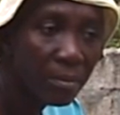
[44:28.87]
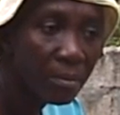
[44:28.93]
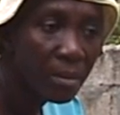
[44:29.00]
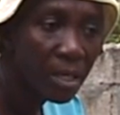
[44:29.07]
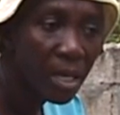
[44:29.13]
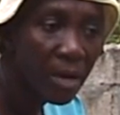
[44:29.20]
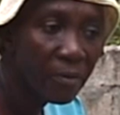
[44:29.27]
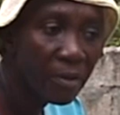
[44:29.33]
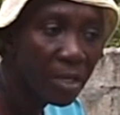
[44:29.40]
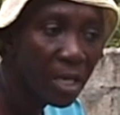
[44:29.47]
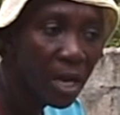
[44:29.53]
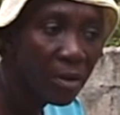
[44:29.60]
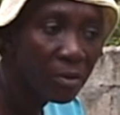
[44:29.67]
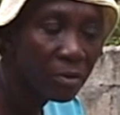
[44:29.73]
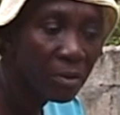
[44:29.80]
I may have
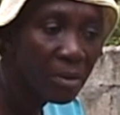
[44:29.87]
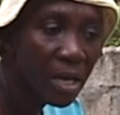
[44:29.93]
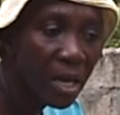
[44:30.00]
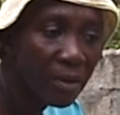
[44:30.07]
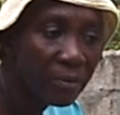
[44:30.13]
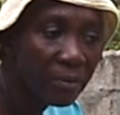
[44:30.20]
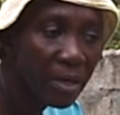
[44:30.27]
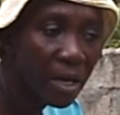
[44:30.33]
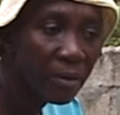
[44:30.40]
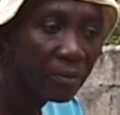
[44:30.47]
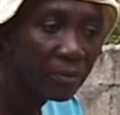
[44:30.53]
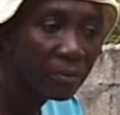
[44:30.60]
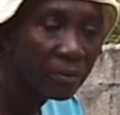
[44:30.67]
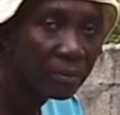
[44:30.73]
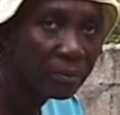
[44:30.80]
the Taurus or the have You
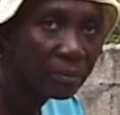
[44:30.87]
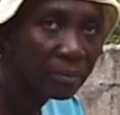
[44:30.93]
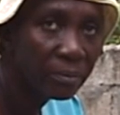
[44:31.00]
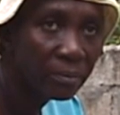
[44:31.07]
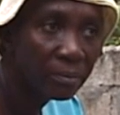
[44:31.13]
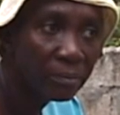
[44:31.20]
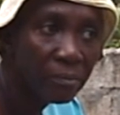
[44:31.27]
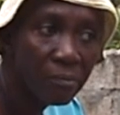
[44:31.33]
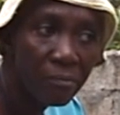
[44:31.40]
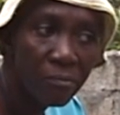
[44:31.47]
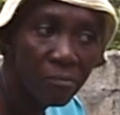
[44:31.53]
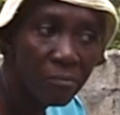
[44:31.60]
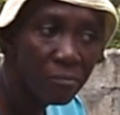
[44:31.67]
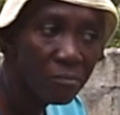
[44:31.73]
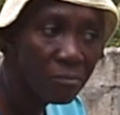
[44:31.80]
have April?
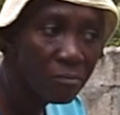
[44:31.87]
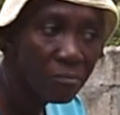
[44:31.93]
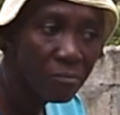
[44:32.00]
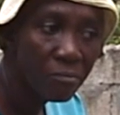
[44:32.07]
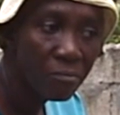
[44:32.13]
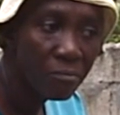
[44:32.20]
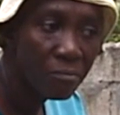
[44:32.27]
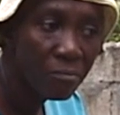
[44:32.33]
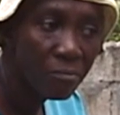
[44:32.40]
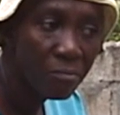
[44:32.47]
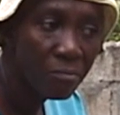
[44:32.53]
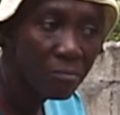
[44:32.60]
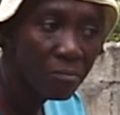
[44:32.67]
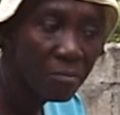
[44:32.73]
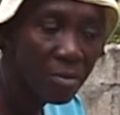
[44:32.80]

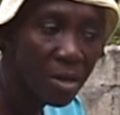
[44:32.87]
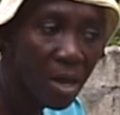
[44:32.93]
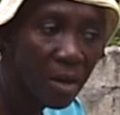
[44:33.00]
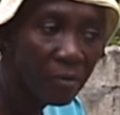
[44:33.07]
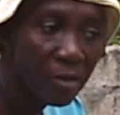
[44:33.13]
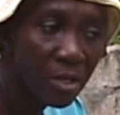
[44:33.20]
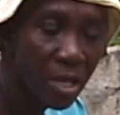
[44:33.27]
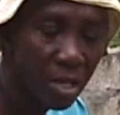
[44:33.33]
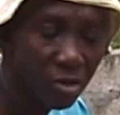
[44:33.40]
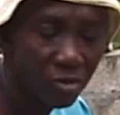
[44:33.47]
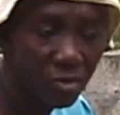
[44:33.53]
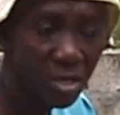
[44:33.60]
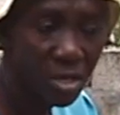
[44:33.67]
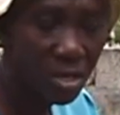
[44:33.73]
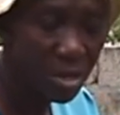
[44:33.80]
Mm-mm. I have the
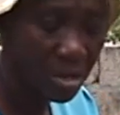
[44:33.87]
tree.